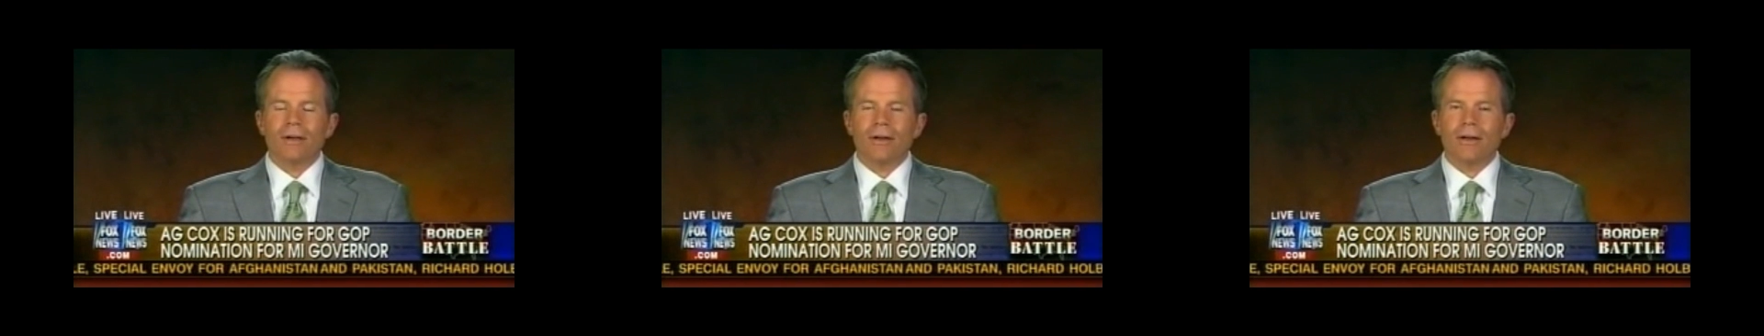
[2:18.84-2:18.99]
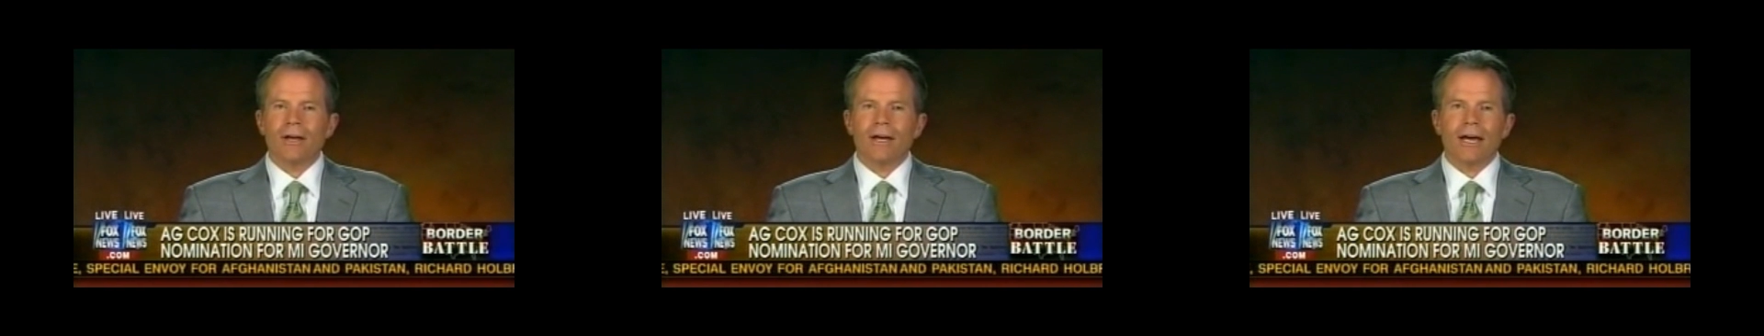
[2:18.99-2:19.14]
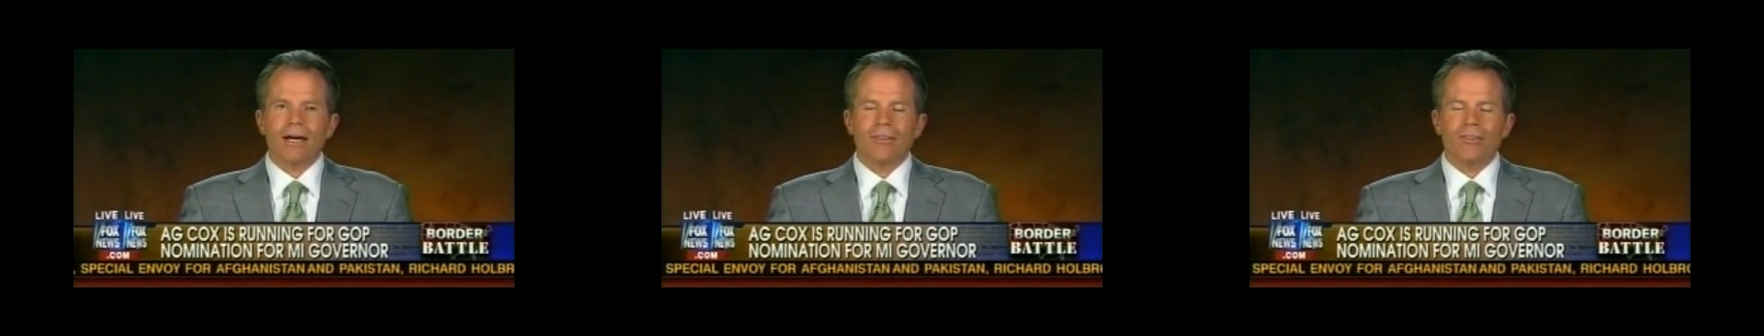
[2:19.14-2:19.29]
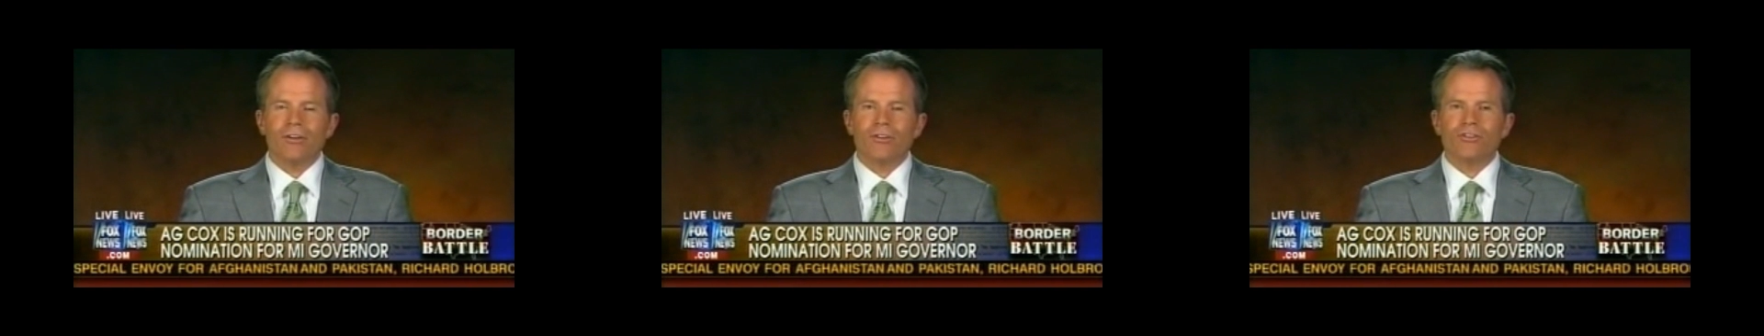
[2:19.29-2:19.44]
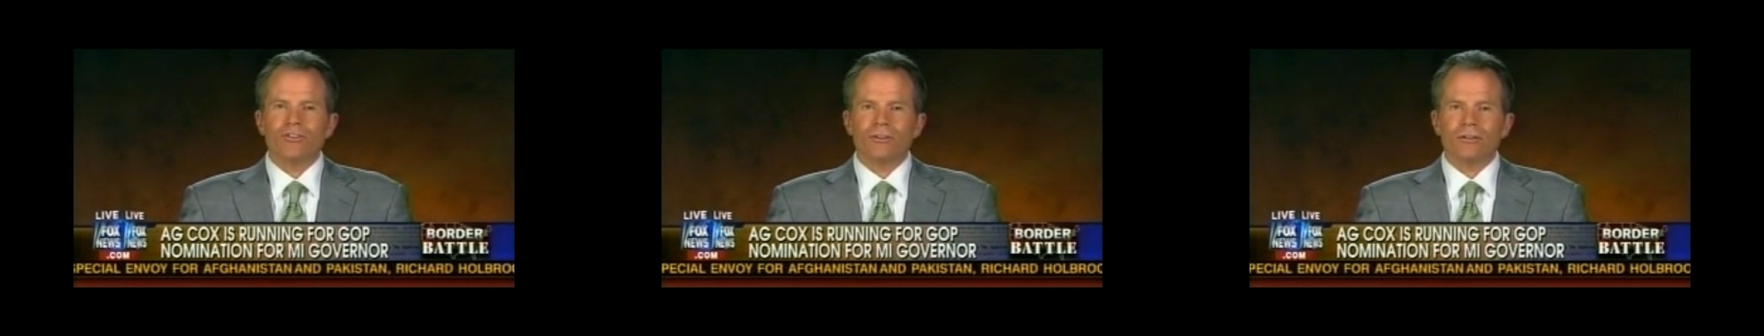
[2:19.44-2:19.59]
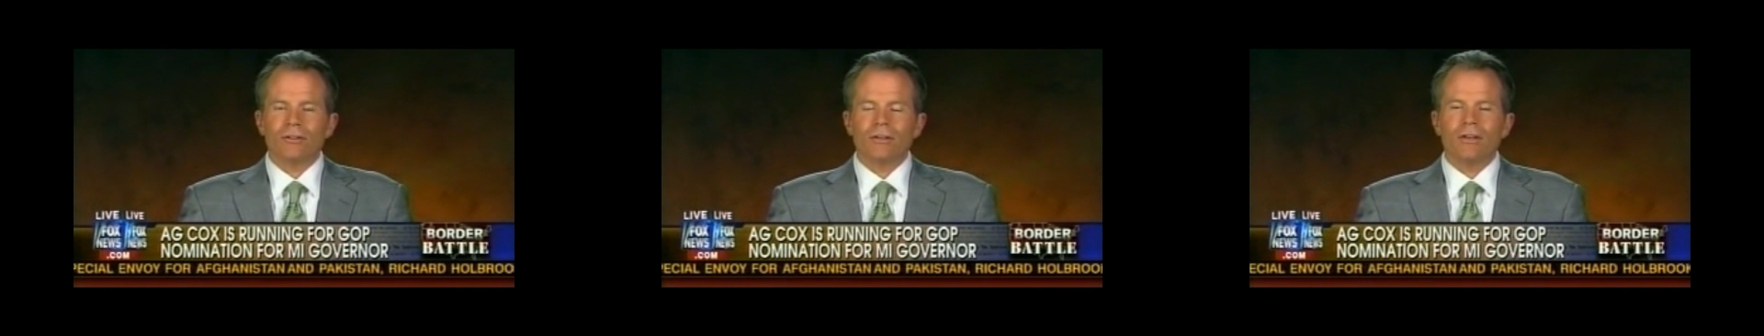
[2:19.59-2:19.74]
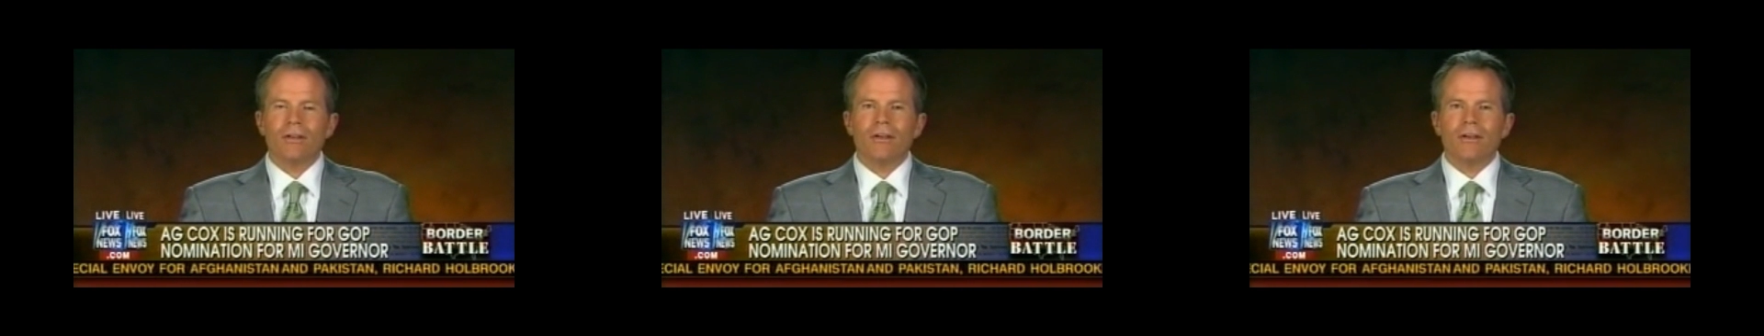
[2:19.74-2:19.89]
uh, on this
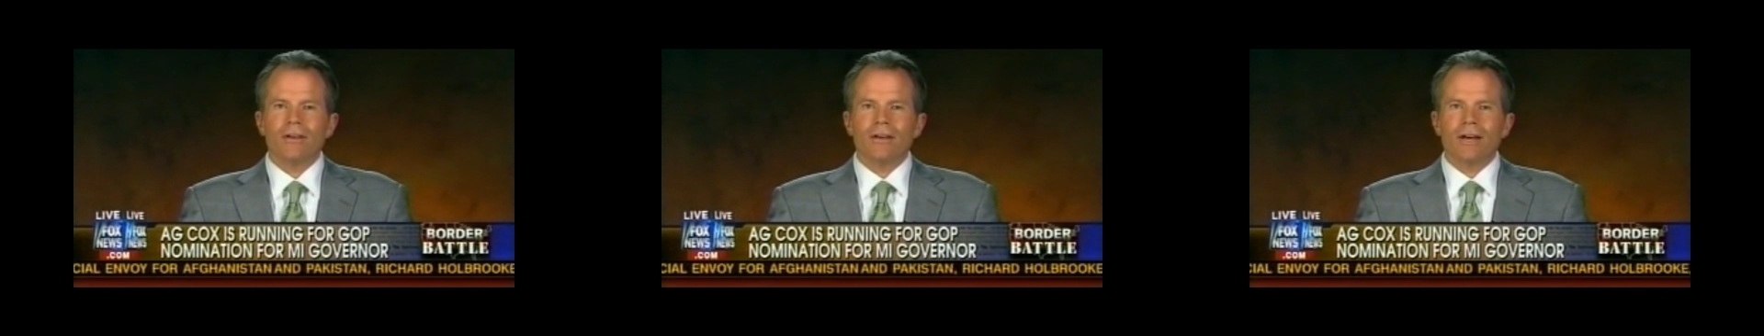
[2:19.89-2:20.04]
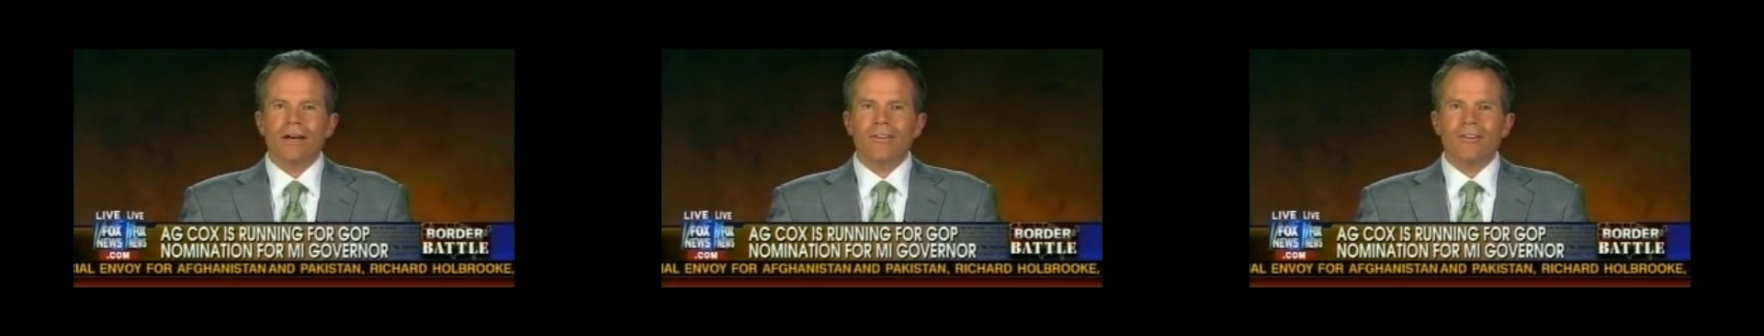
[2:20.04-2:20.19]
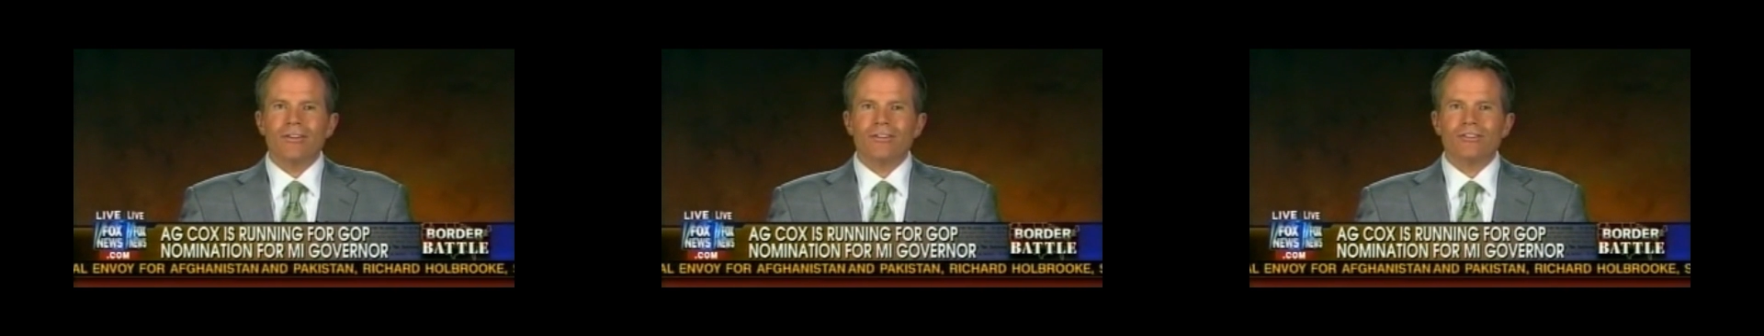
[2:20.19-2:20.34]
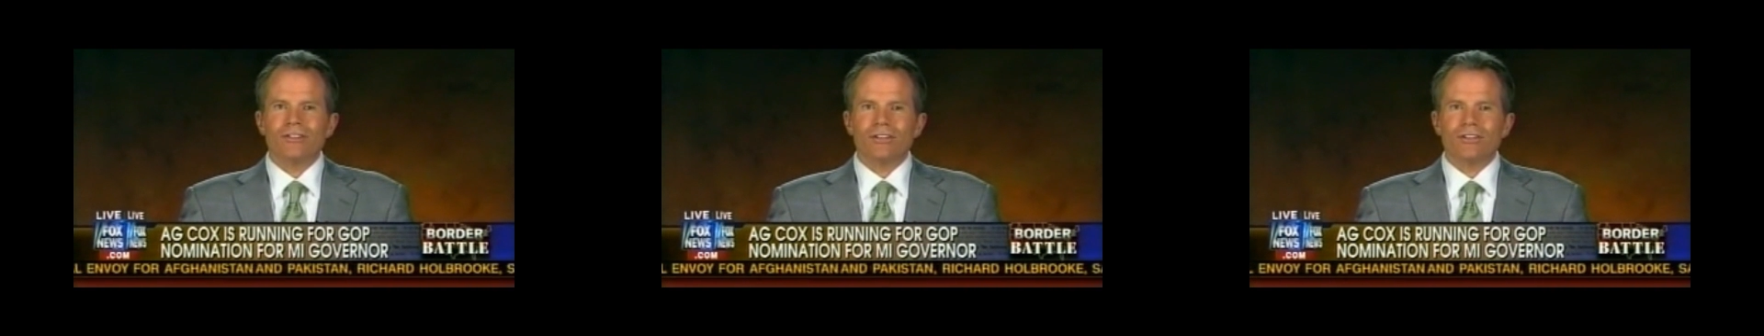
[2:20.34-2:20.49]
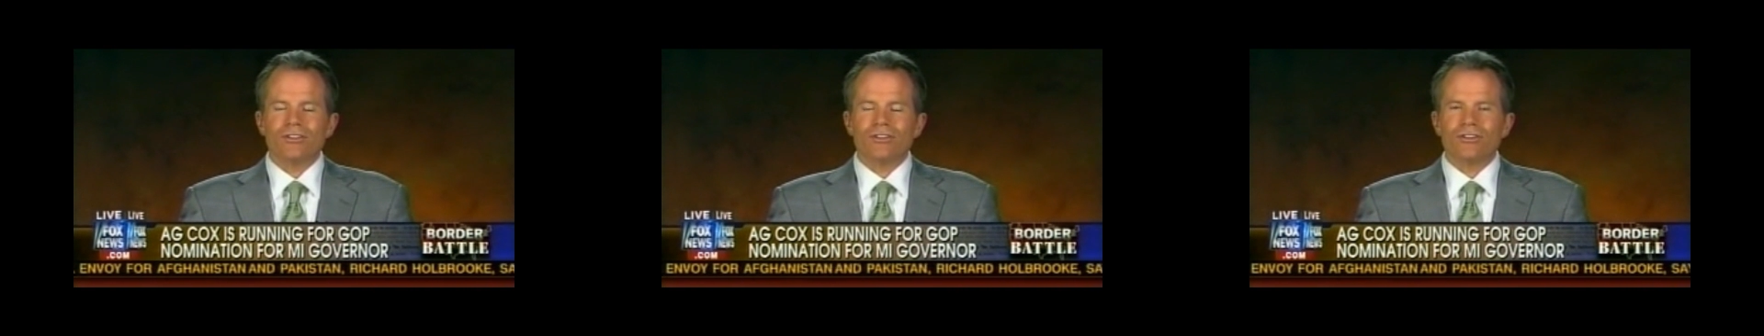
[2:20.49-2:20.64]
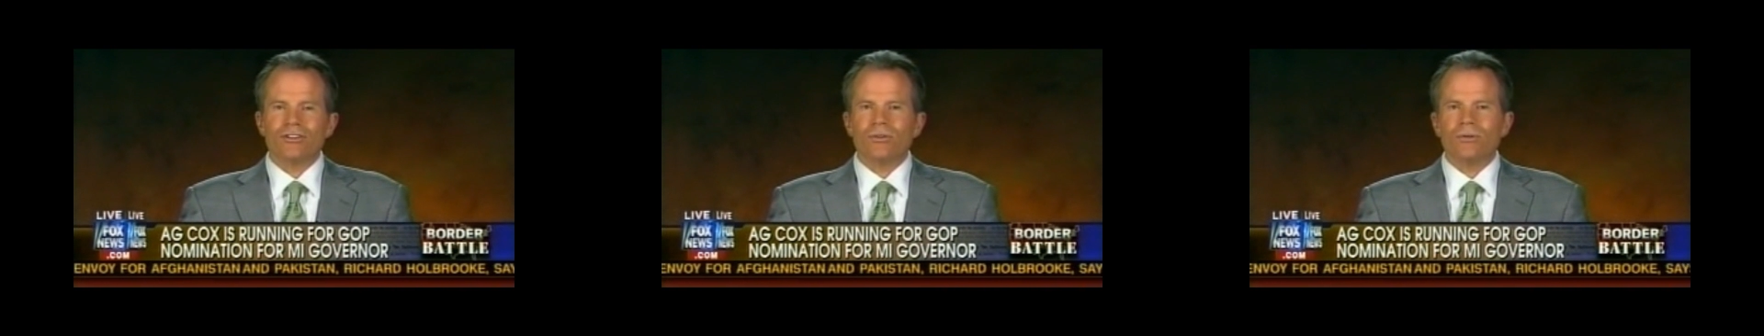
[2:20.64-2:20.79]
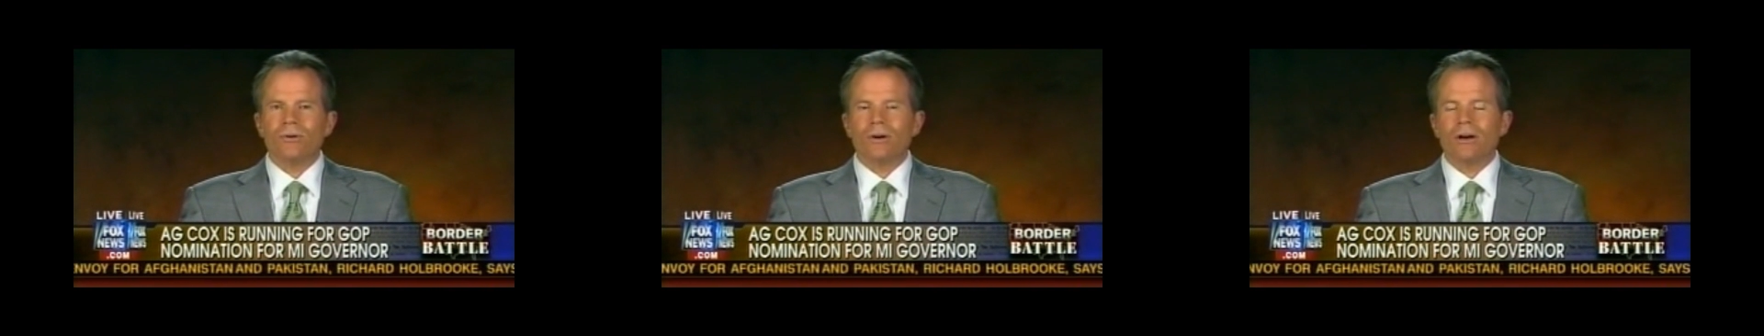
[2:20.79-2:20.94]
on this
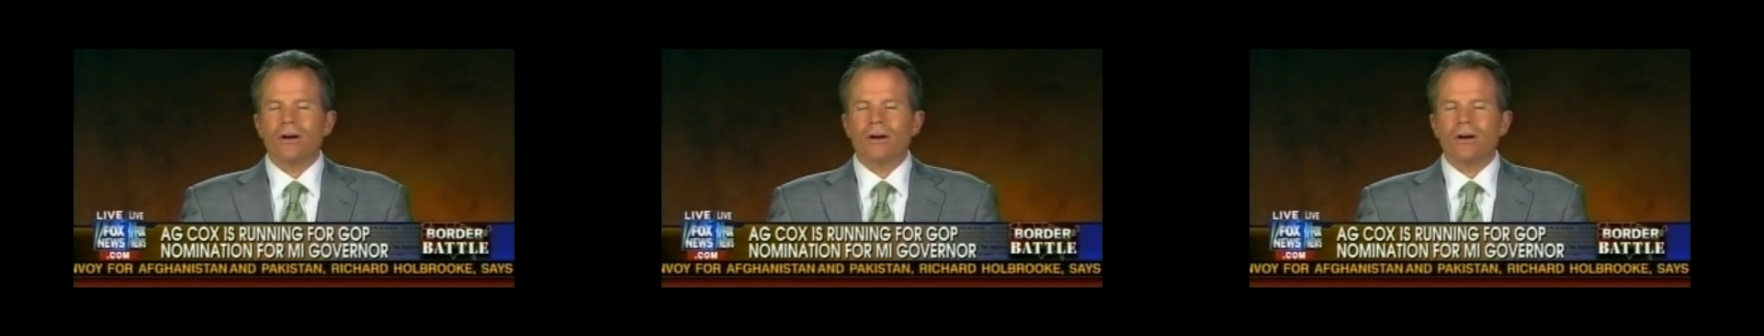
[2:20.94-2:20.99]
issue.